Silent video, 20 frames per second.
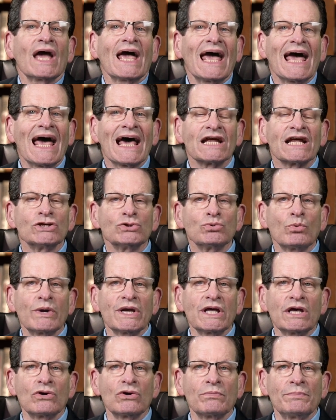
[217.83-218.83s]
had a
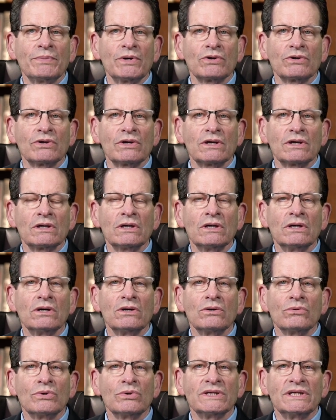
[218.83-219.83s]
20-year period
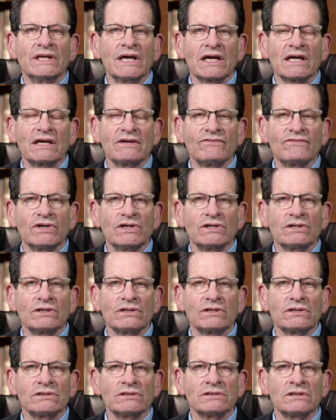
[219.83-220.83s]
with negative
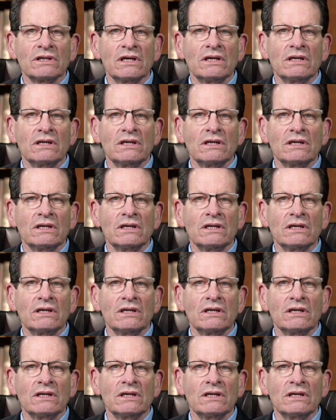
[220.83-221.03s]
returns.